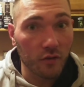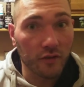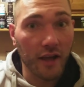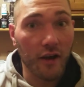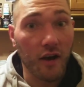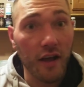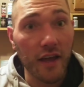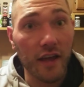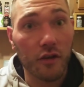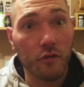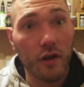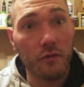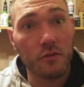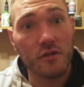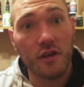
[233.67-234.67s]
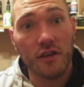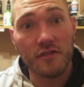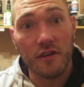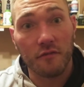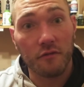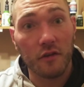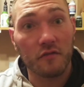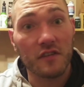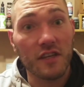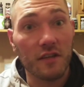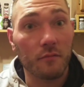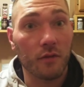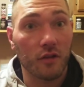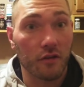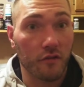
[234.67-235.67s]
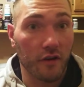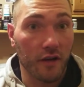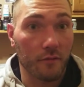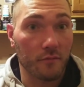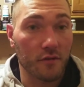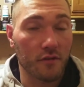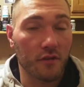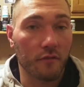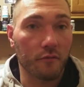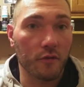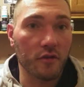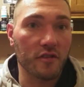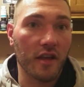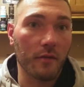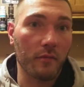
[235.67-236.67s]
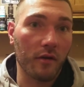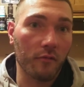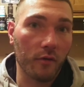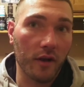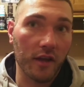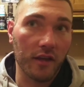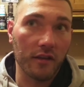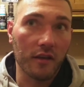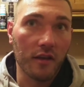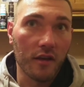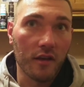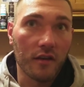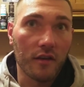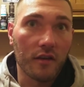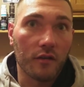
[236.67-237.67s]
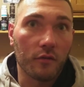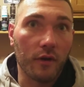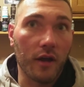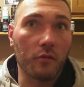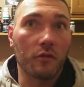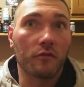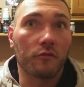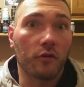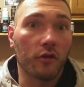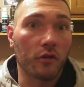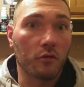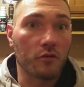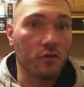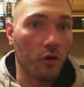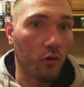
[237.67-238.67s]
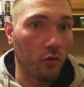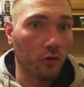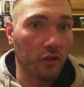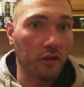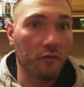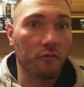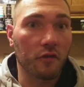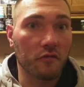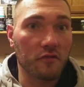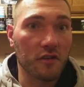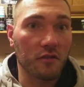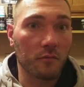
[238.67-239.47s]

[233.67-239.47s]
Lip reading: Now, I had great results at 15 milligrams. The first time I ran Rad140 was only 15